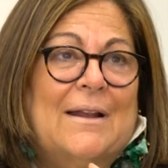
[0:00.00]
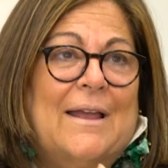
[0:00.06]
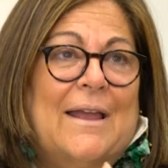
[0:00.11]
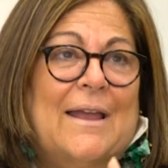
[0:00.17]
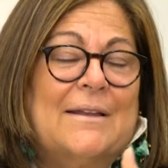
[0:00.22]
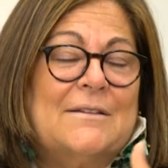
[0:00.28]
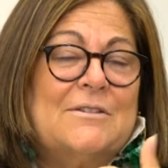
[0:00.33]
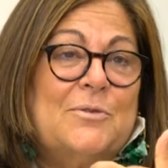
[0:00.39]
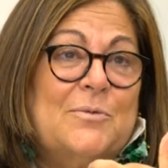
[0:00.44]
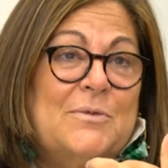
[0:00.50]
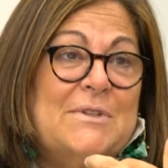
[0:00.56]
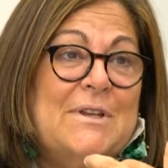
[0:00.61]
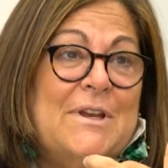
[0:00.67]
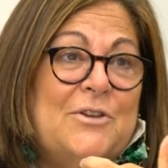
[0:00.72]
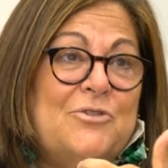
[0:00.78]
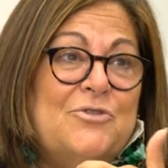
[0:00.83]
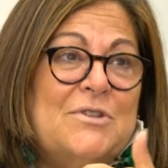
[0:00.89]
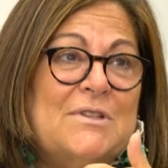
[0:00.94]
And so it was an
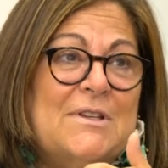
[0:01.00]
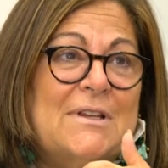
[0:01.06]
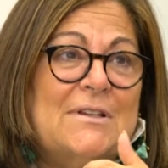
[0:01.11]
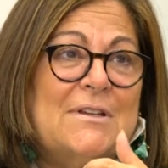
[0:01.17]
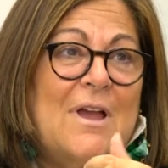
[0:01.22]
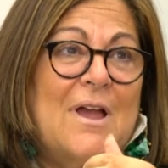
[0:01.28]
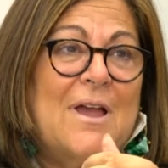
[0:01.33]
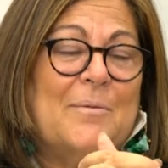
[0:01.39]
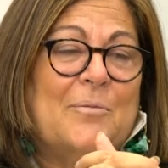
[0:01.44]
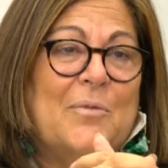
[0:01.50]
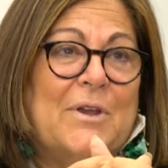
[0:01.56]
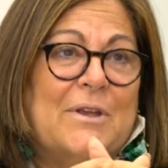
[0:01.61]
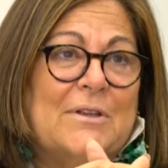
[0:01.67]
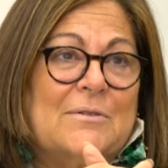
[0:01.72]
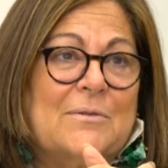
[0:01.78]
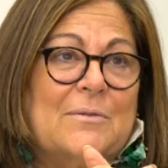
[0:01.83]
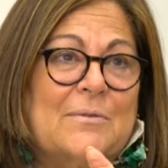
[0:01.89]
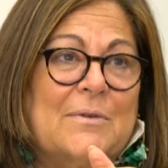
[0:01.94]
interesting time.
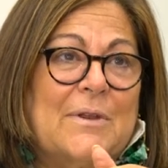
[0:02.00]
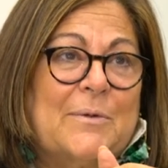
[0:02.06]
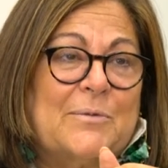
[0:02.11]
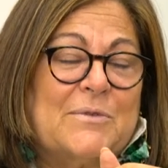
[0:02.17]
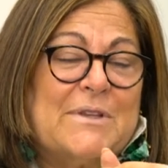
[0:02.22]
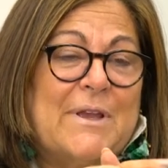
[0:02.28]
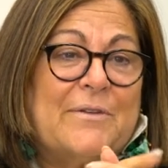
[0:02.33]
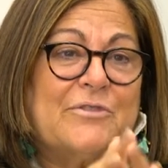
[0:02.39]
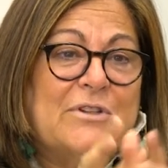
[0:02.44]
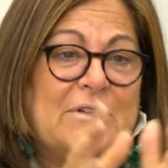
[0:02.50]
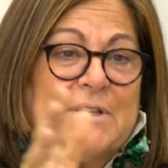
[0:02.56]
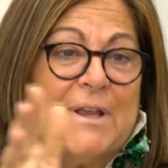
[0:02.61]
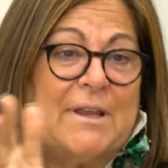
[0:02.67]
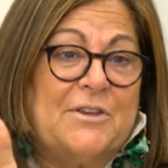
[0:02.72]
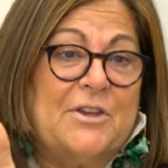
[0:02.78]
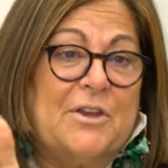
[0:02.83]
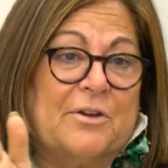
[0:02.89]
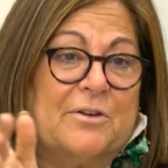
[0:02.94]
It was after
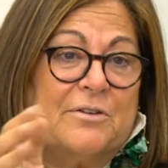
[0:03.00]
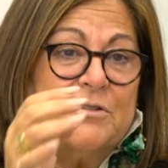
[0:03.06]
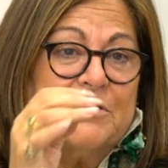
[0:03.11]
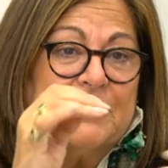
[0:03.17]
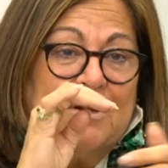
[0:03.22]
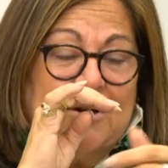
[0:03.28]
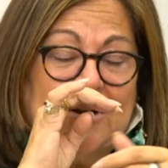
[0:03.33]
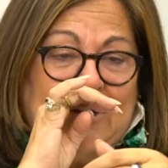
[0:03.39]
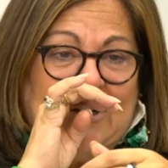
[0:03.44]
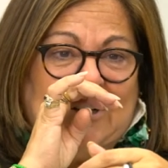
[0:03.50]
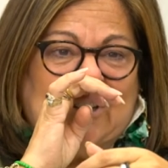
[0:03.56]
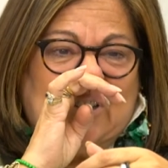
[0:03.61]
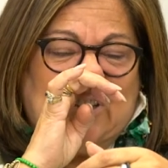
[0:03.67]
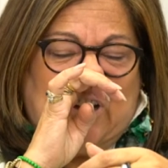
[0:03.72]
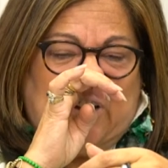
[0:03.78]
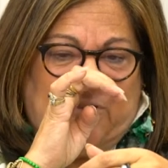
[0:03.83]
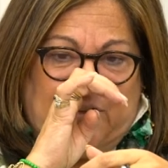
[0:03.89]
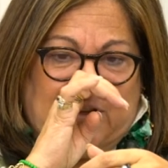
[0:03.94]
10 years
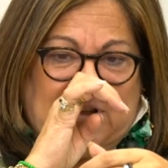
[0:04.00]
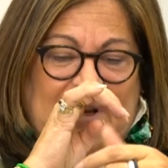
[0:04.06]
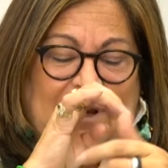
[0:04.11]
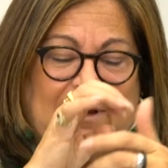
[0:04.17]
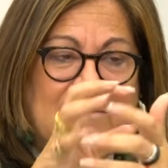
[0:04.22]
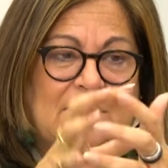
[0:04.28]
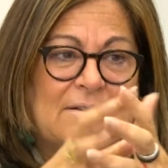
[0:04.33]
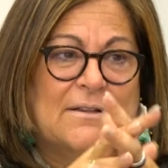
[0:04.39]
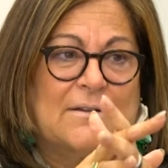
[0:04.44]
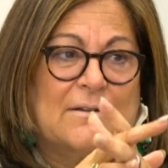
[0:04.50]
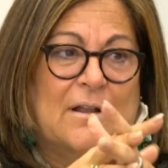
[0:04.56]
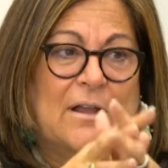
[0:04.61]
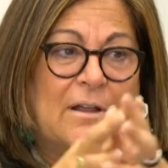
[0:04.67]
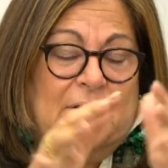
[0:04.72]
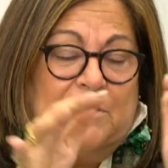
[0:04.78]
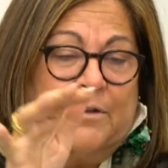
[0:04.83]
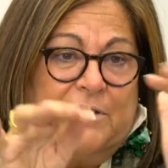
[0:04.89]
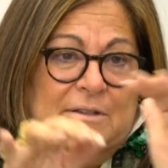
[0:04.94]
of the tents
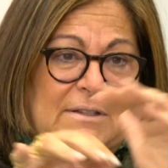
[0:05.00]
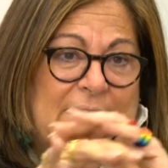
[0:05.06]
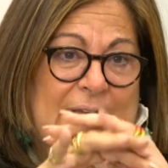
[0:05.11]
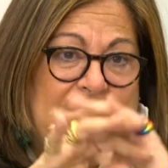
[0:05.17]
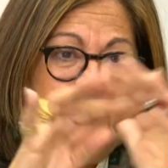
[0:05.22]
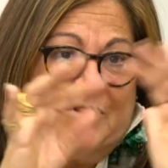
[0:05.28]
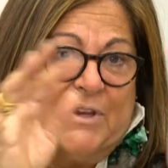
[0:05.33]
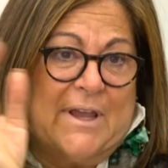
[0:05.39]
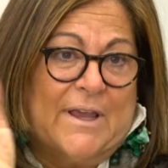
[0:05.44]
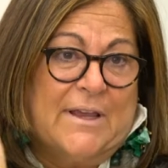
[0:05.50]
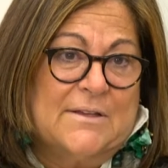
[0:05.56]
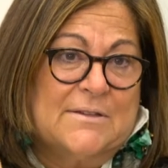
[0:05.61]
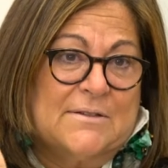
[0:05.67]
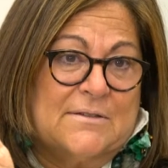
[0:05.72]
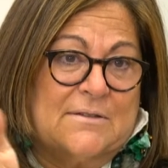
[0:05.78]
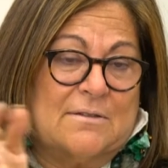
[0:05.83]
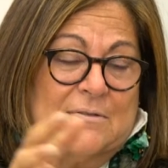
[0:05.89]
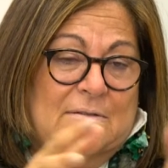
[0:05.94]
under
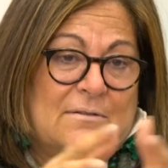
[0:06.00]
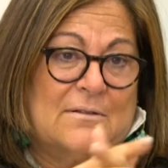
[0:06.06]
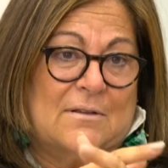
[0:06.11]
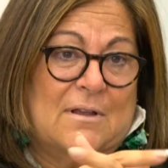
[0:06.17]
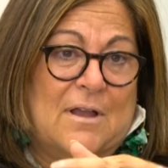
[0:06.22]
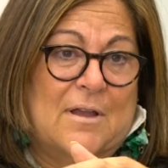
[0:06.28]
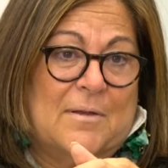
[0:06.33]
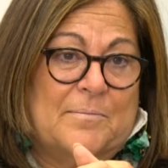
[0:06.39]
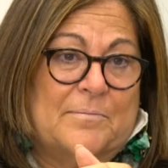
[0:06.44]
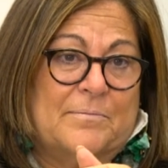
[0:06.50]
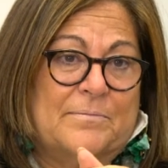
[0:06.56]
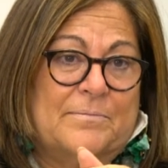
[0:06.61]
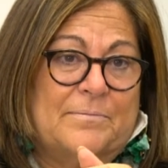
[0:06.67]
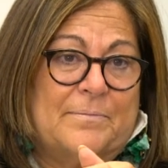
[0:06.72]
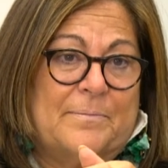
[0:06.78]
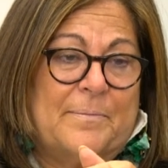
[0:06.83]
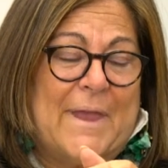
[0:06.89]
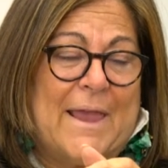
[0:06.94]
CFDA's
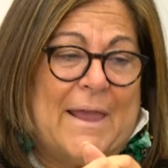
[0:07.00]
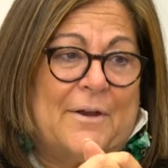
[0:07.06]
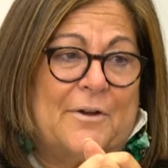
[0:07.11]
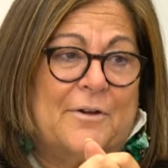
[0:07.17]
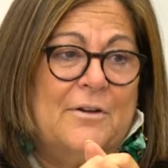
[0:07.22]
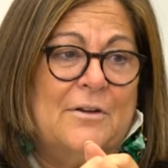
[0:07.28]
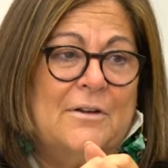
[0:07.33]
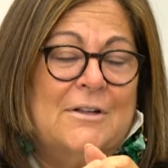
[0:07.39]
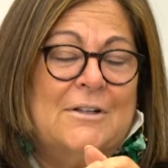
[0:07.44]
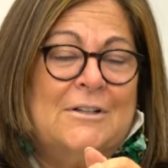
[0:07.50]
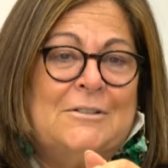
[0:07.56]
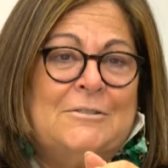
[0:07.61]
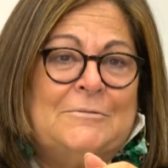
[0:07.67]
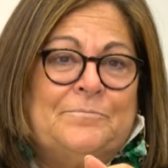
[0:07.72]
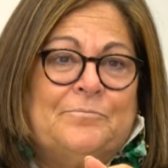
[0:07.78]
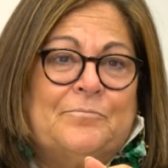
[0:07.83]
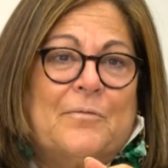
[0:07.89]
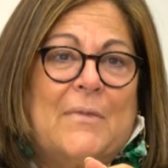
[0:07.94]
banner,
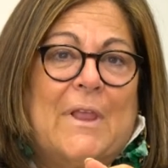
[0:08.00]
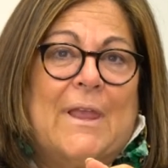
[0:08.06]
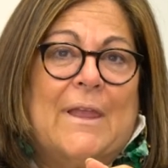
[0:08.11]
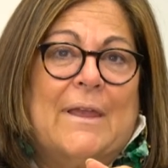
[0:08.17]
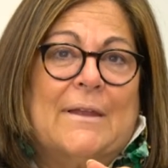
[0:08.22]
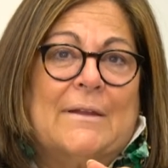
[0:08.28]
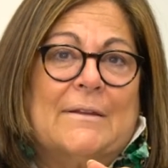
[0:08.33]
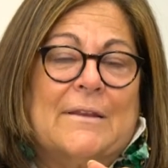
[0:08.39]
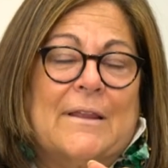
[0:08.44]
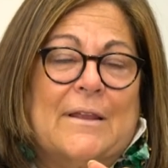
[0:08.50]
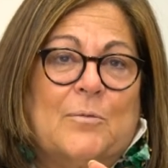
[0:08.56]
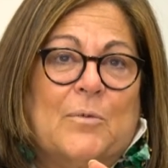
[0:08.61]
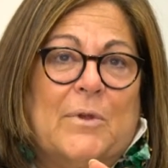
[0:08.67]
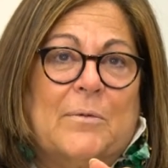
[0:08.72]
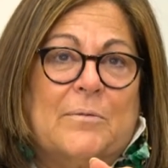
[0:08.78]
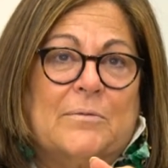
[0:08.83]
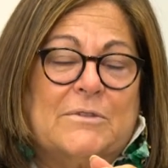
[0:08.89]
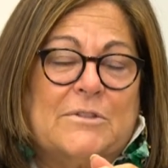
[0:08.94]
and then
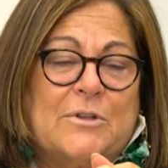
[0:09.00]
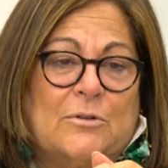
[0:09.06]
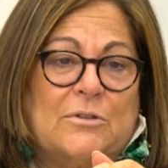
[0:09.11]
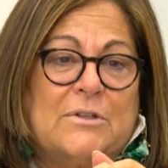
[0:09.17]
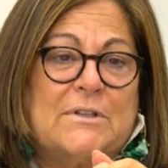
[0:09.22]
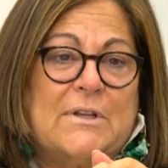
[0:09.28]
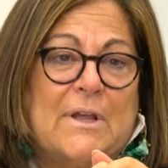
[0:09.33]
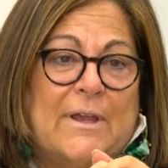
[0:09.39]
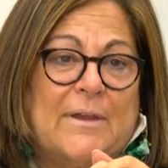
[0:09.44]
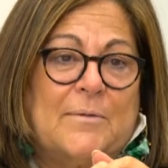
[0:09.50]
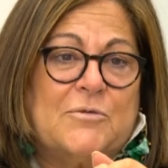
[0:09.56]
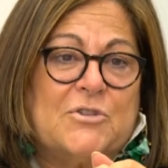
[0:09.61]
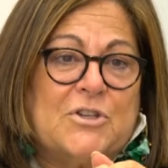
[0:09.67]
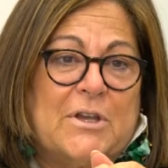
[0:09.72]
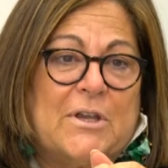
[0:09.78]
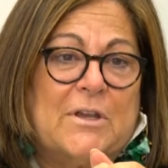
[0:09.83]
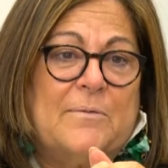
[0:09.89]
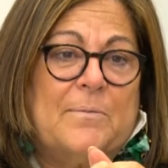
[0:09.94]
we sold it to
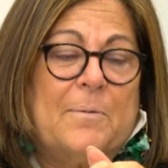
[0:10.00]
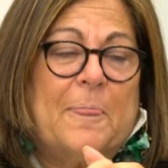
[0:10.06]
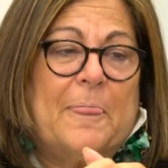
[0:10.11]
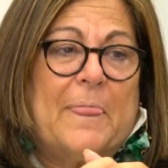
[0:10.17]
IMG.